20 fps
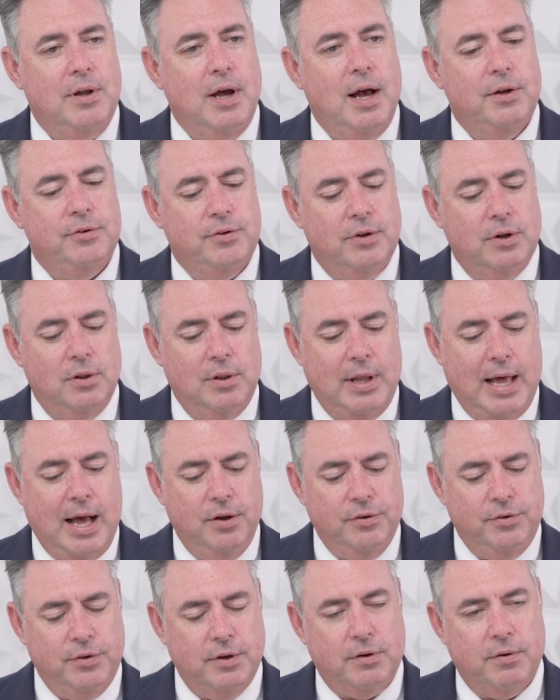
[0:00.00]
does. It
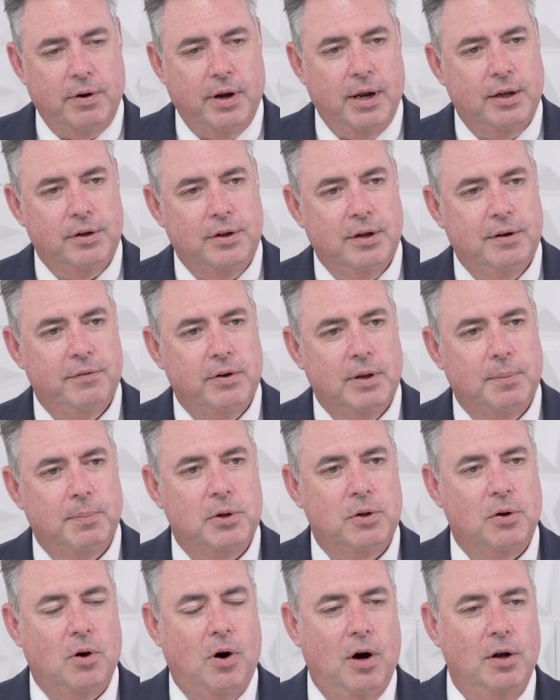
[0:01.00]
allows the creativity,
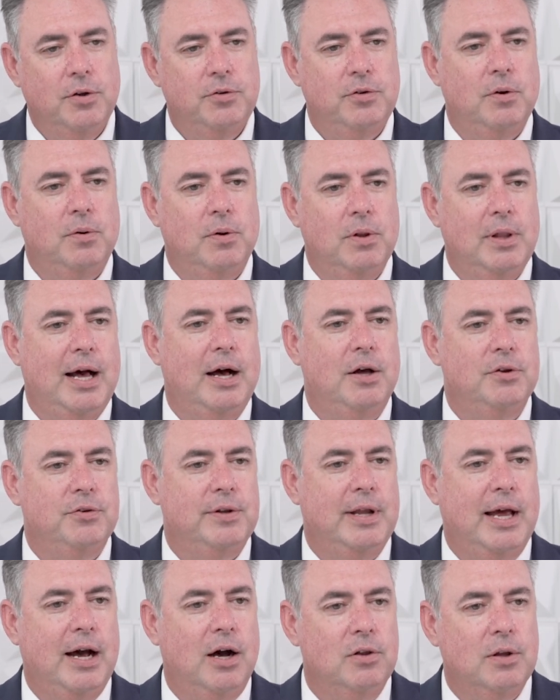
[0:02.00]
but it also allows
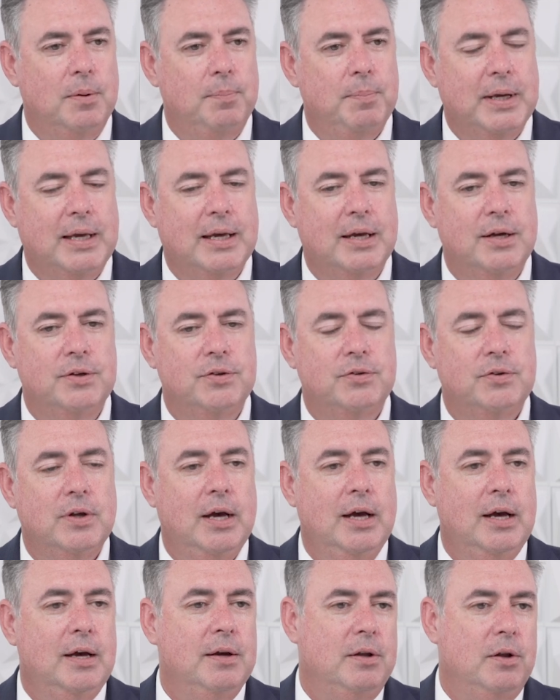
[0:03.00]
an outlet because
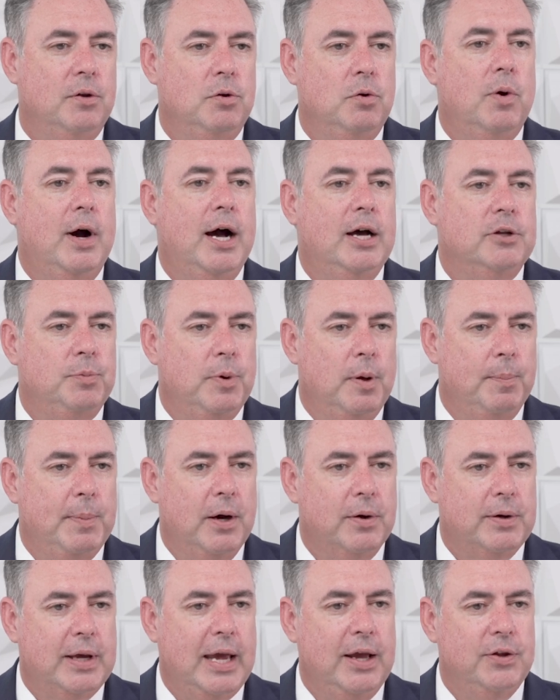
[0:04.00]
you asked me
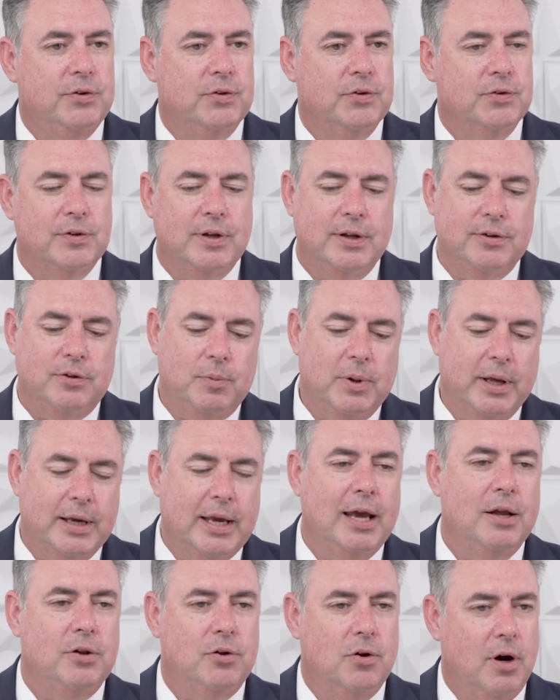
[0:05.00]
about cases, and I said, well, I
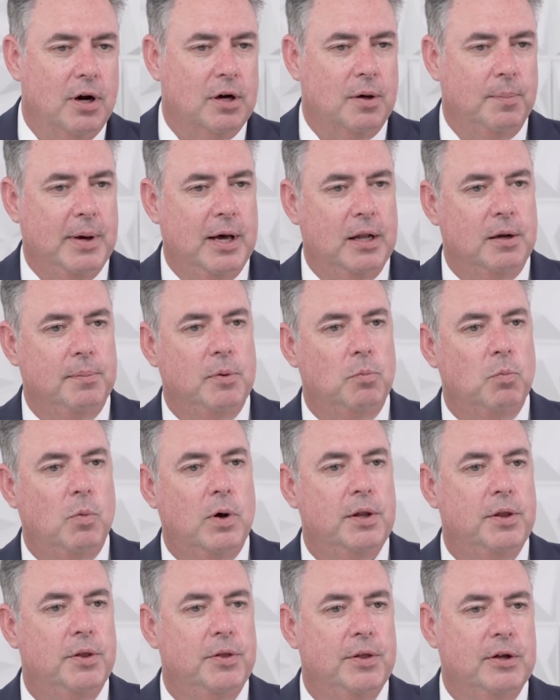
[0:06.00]
can't talk about them. And
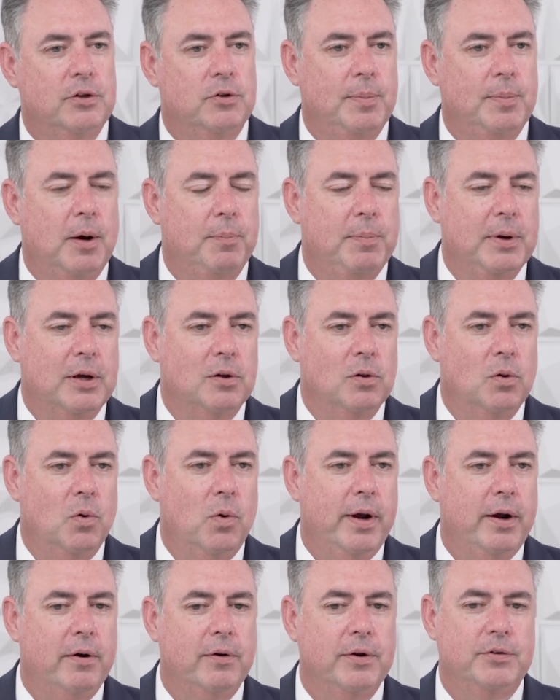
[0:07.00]
one of the things about being a
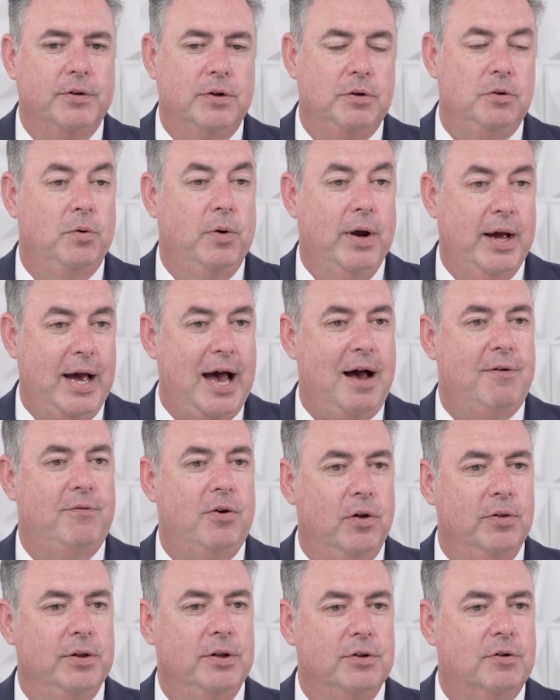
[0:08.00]
lawyer is that you have
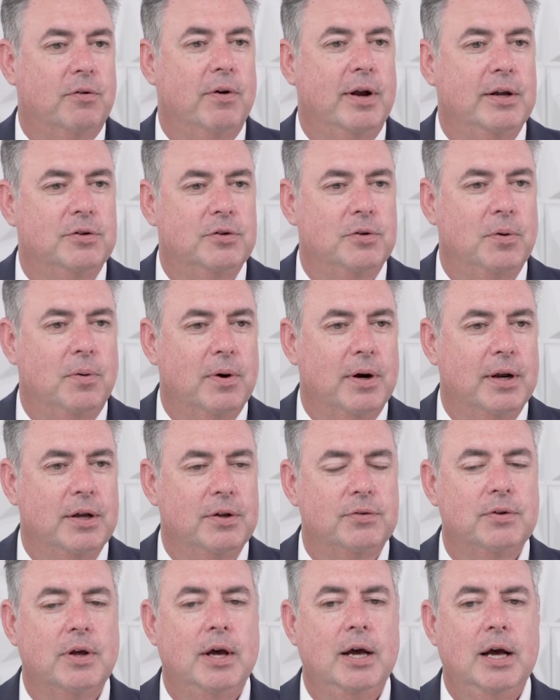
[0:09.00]
all these great
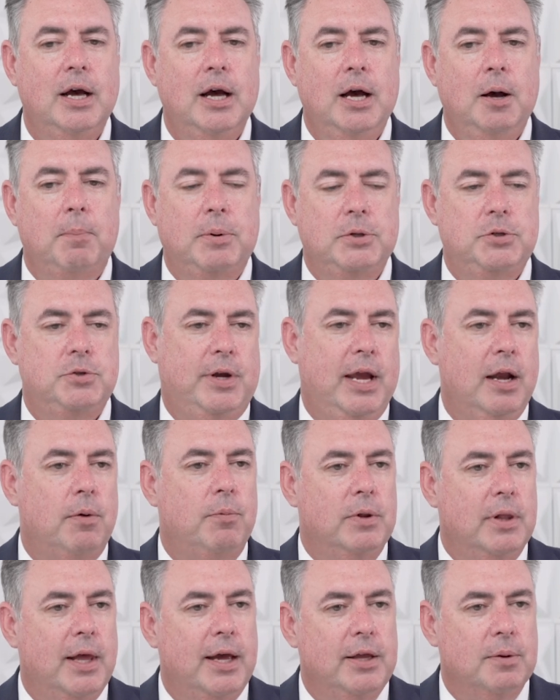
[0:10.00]
stories, but you can't
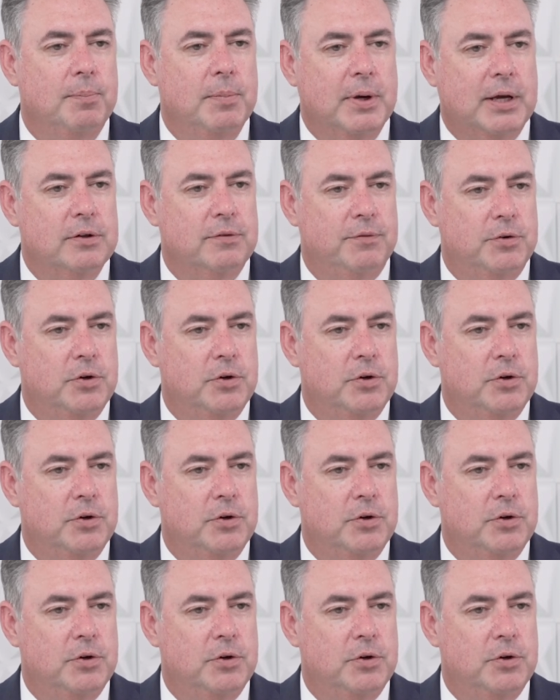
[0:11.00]
relay them because of